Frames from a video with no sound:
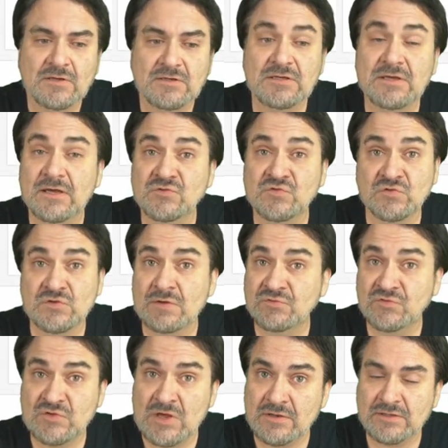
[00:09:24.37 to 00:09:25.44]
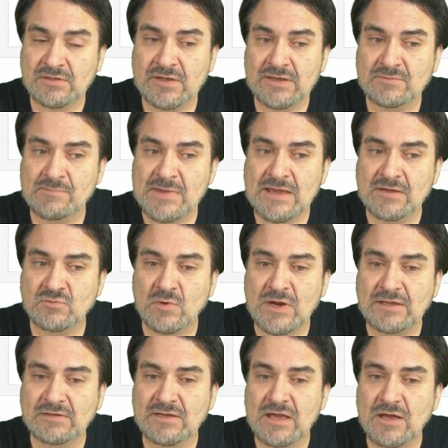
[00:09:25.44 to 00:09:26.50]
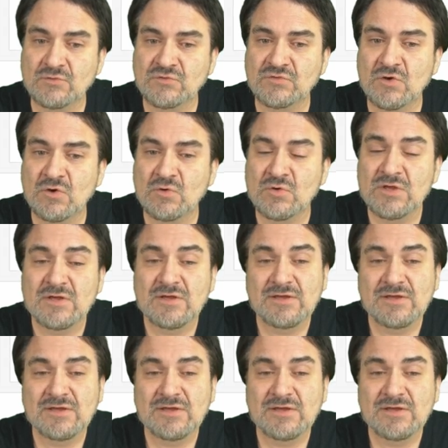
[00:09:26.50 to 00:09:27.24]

Again, stuff's selling like mad right now, so